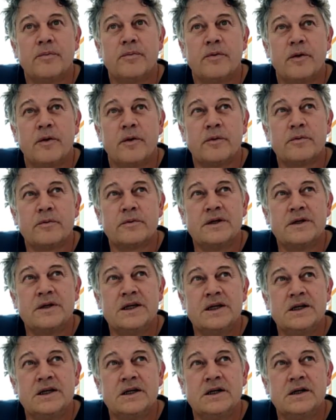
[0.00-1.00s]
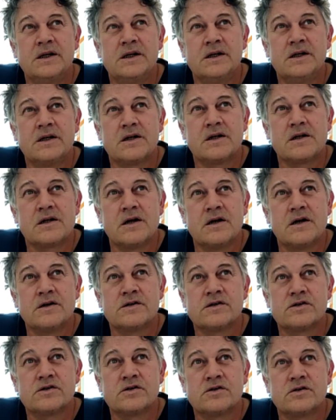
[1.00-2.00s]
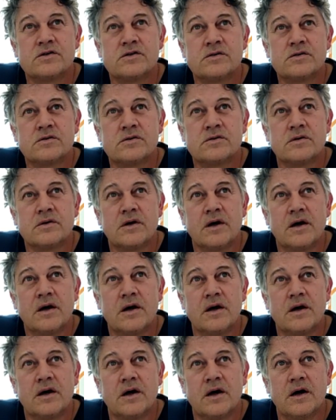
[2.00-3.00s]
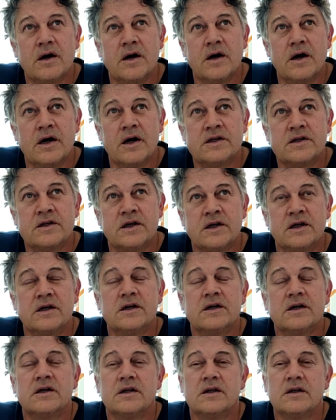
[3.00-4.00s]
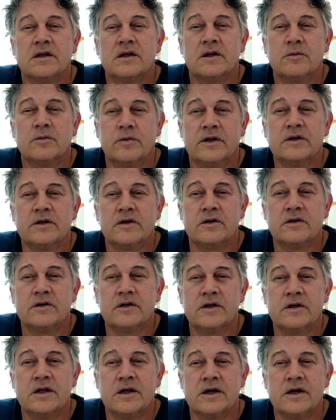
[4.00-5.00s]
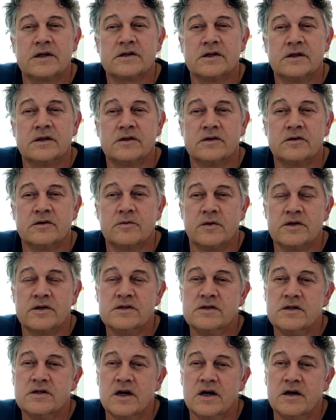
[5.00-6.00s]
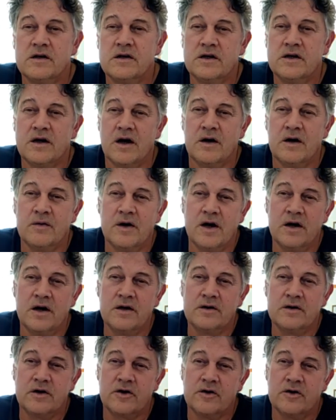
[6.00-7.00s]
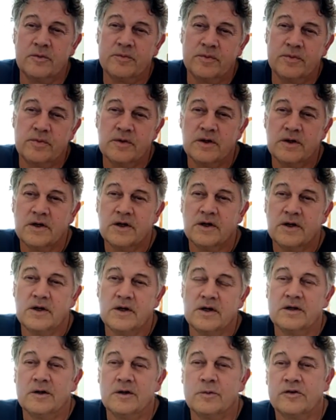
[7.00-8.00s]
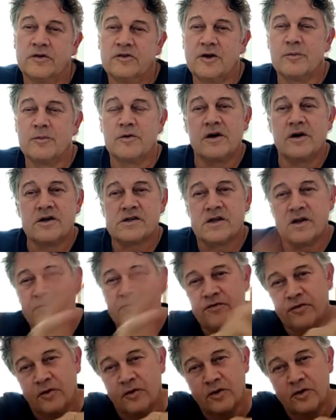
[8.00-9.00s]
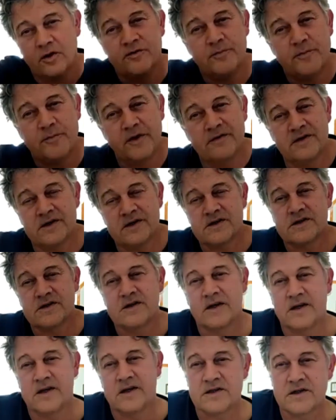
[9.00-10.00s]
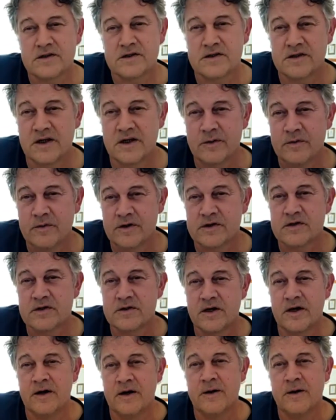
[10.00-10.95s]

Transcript: probably close to 80 that went on the election. So it wasn't only our own group. There were some guys that fall off previous elections. There was